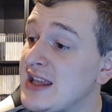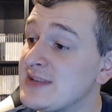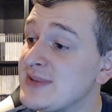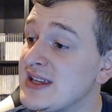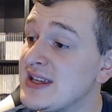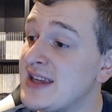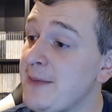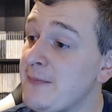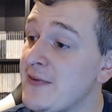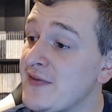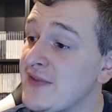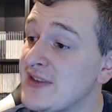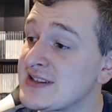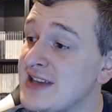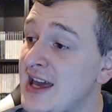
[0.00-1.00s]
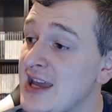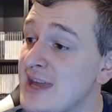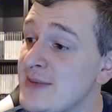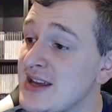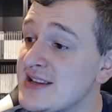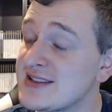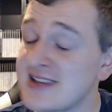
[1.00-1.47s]
where to begin with this game,
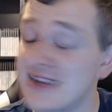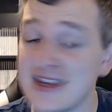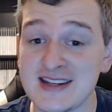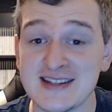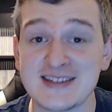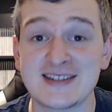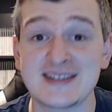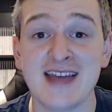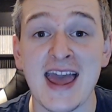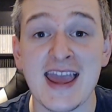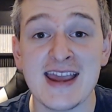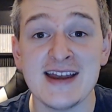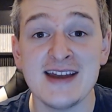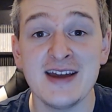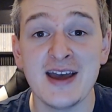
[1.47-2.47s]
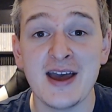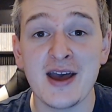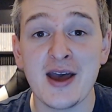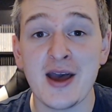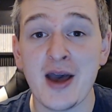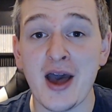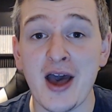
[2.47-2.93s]
it's insane.
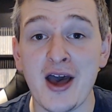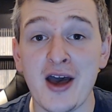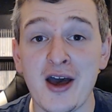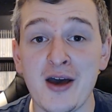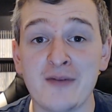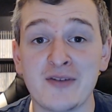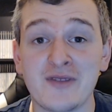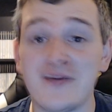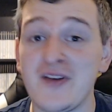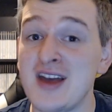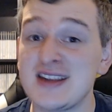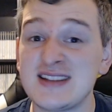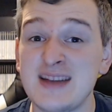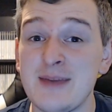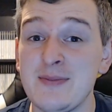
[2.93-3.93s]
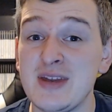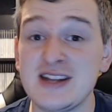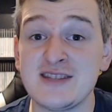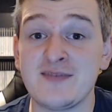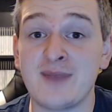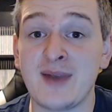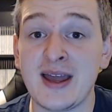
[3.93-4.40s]
For the first 10 minutes
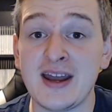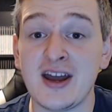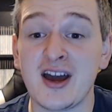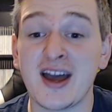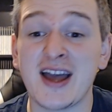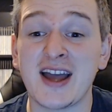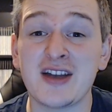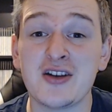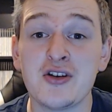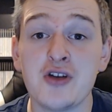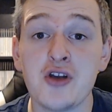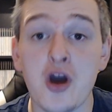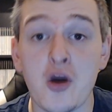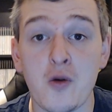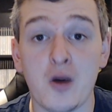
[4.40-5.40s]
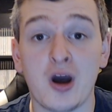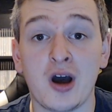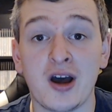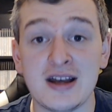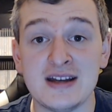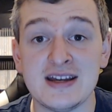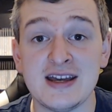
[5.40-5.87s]
of playing it I had no
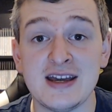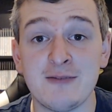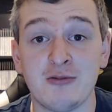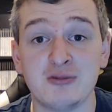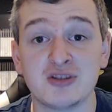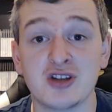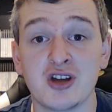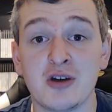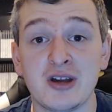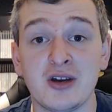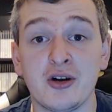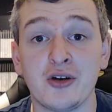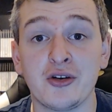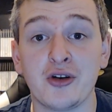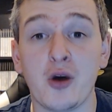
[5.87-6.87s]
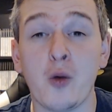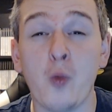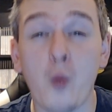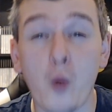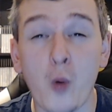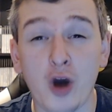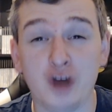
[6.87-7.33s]
idea what was going on
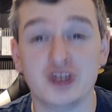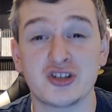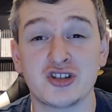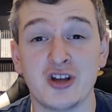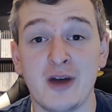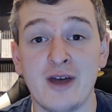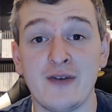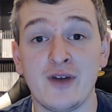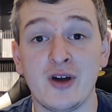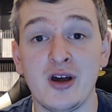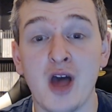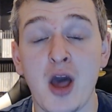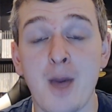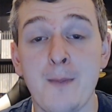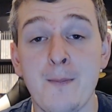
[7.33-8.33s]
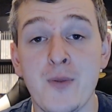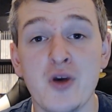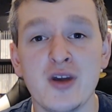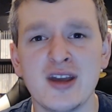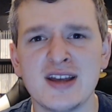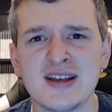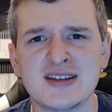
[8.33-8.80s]
whatsoever,
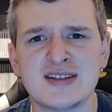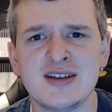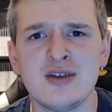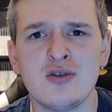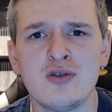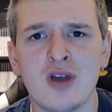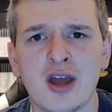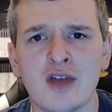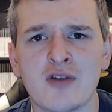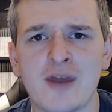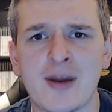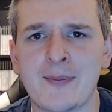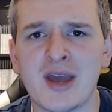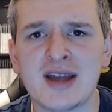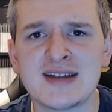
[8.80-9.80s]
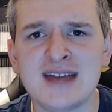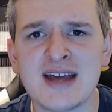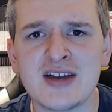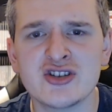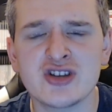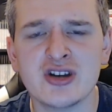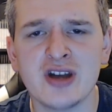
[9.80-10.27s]
but it still grabbed my
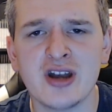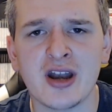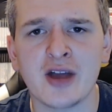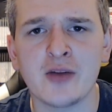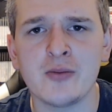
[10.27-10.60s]
attention and I